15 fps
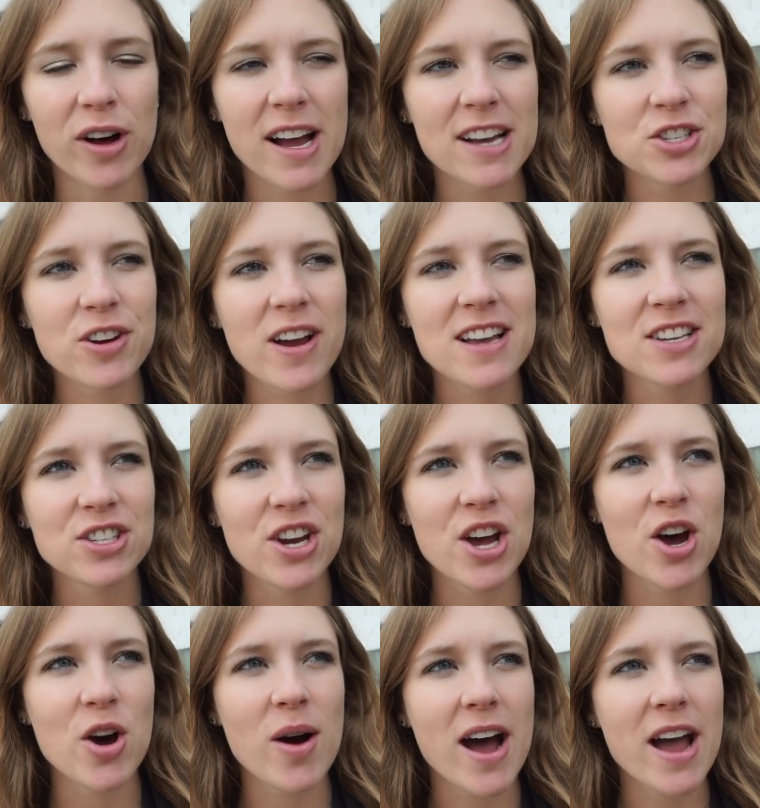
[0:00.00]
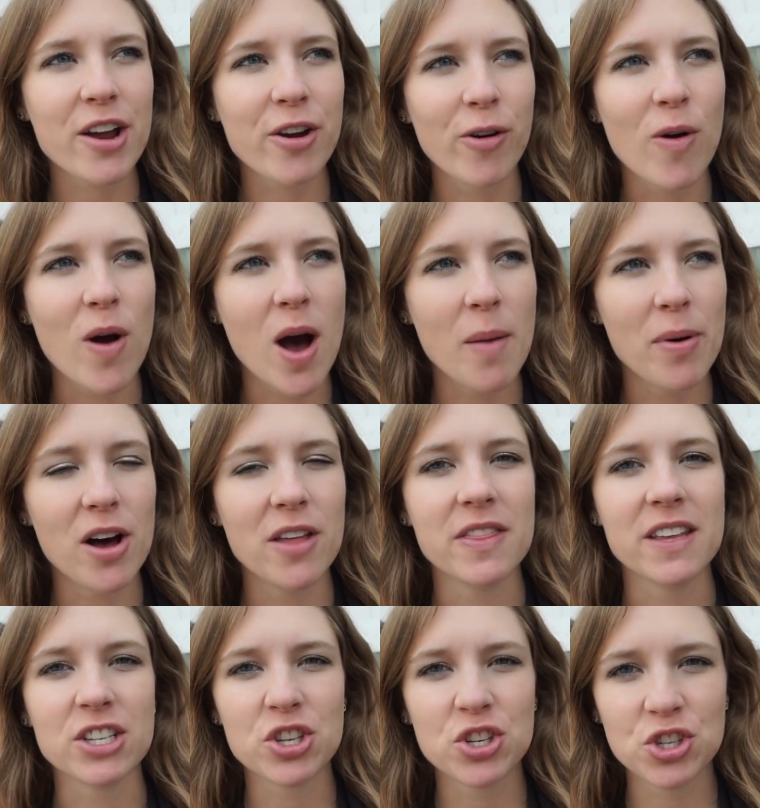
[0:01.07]
As you guys know, I grew up on
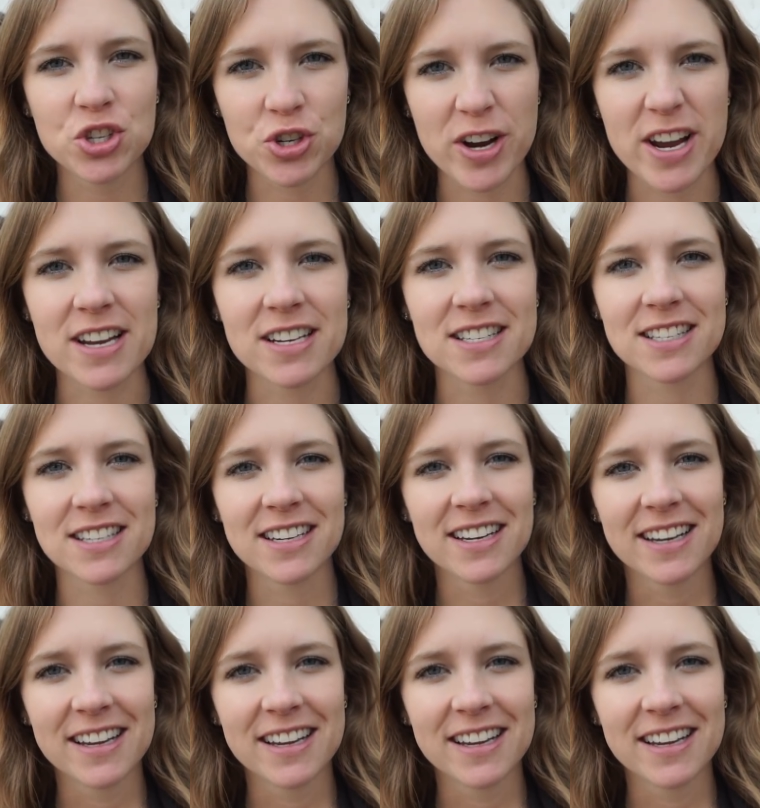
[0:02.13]
the streets